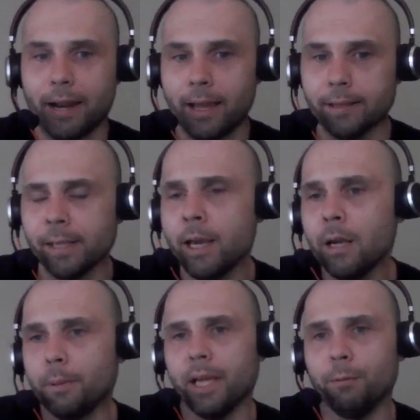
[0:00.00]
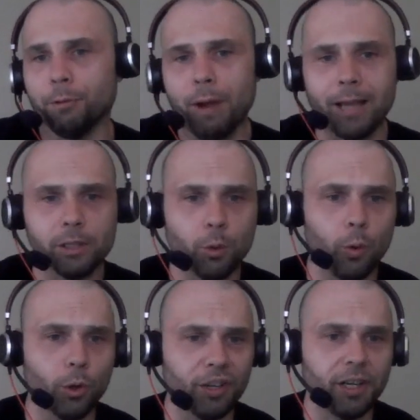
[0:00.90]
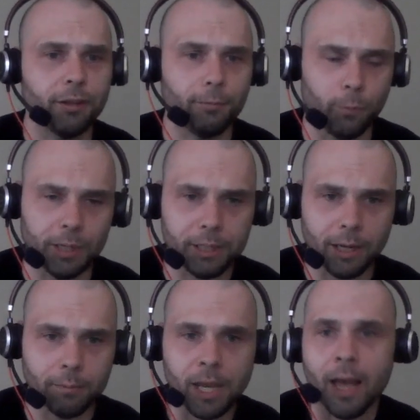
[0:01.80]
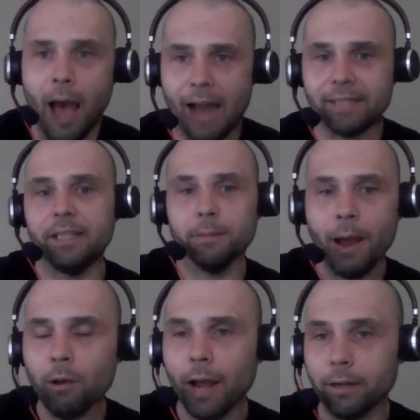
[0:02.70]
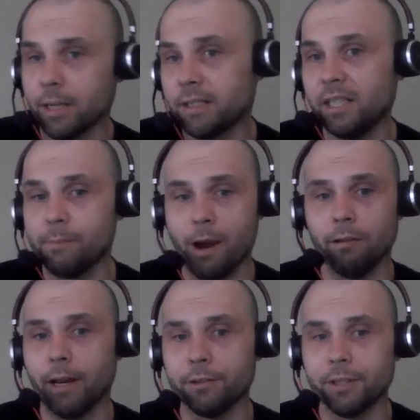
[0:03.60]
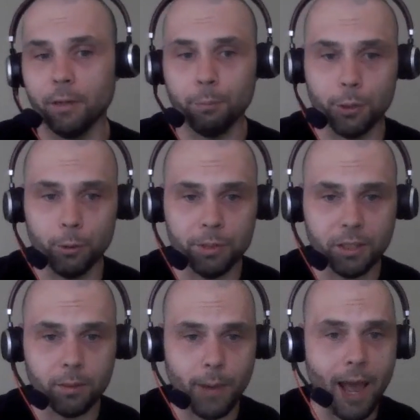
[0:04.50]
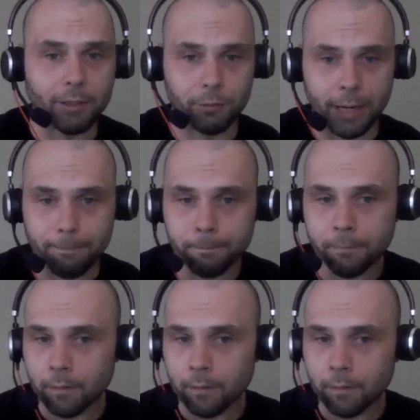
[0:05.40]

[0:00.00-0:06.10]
tight ends, playing with RAS score, looking at their 40 times. I see some outliers. I see some outliers that have produced in the past, right?